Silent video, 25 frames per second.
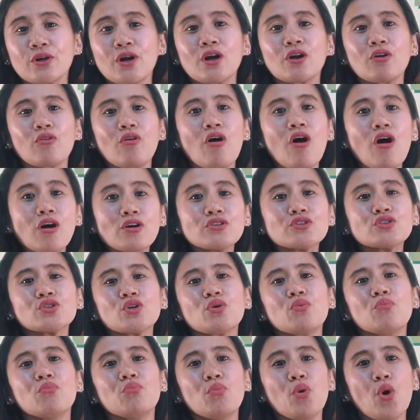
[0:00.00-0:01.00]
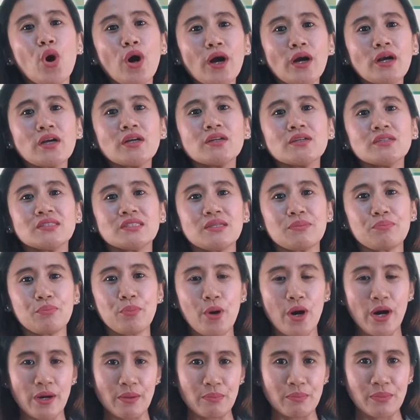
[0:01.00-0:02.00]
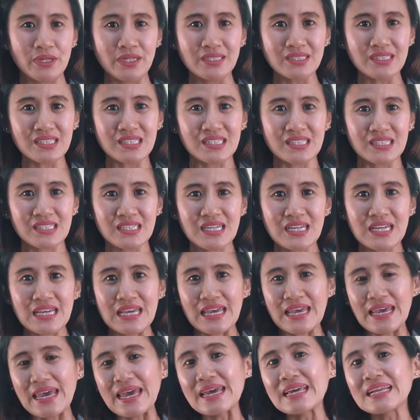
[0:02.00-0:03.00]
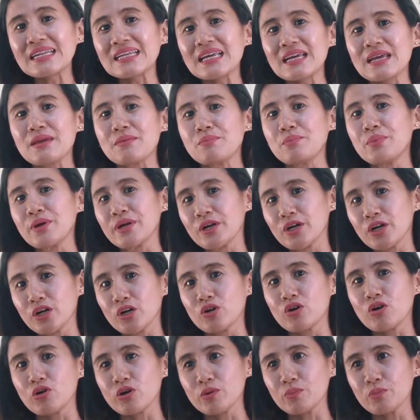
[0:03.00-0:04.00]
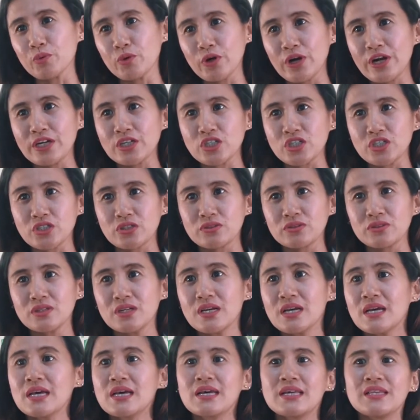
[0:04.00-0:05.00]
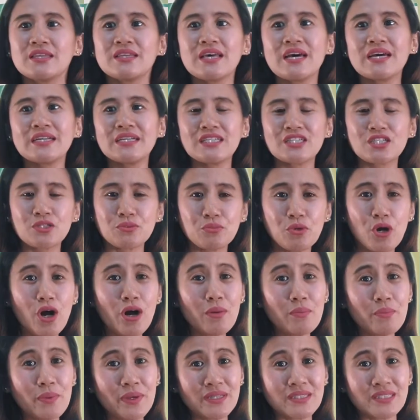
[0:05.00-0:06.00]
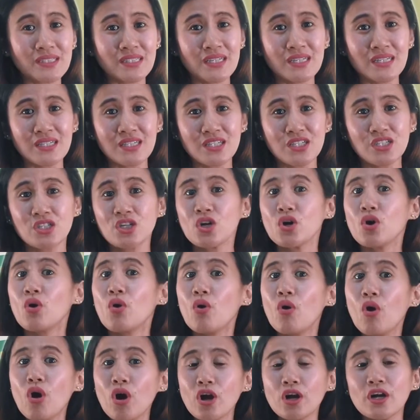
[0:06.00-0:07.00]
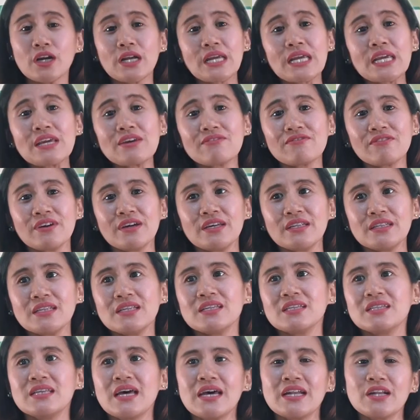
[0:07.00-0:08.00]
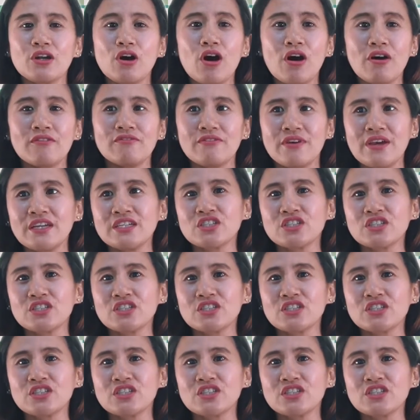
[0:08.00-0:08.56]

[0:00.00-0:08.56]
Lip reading: are also more departments in a bigger corporation than a small business or even than of a